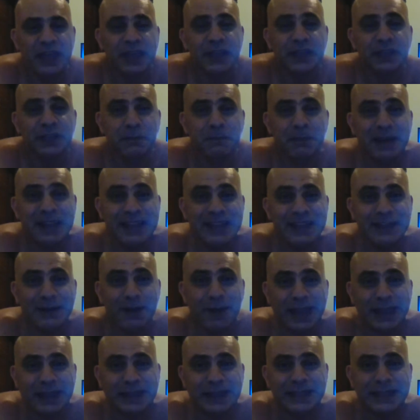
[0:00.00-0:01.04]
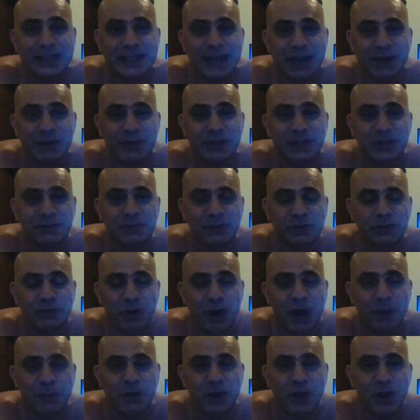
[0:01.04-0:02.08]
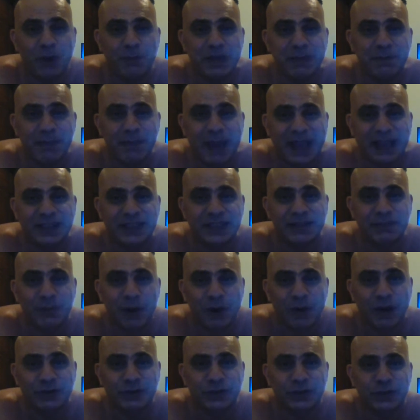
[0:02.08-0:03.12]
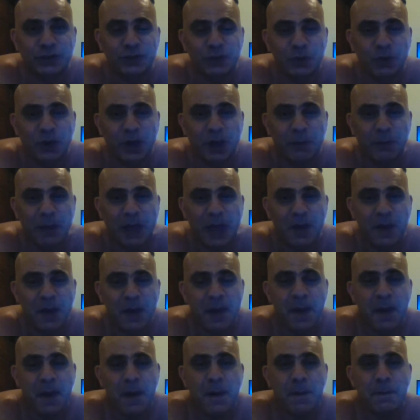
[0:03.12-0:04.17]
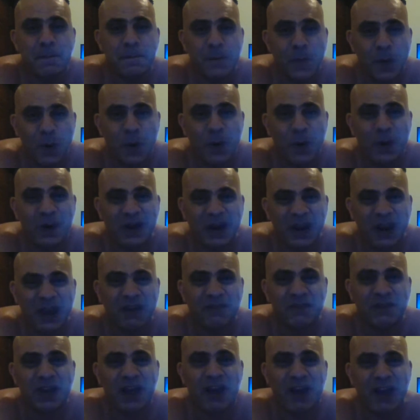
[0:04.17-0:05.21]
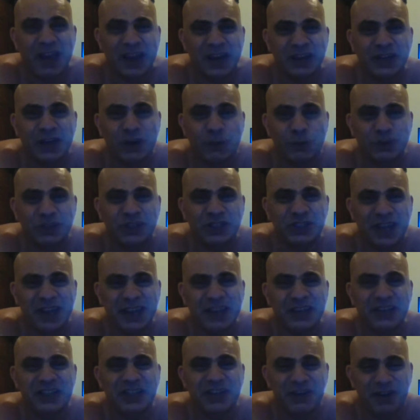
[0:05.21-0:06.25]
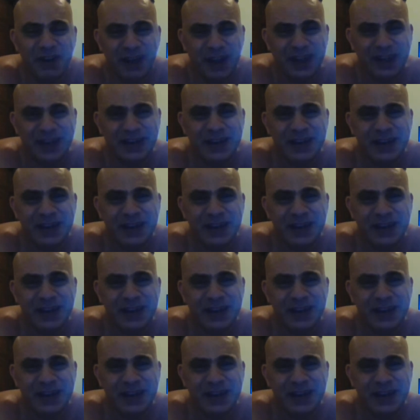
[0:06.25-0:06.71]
So please like, share and subscribe, and I'll be back tomorrow to talk about more Love Island. I would say tonight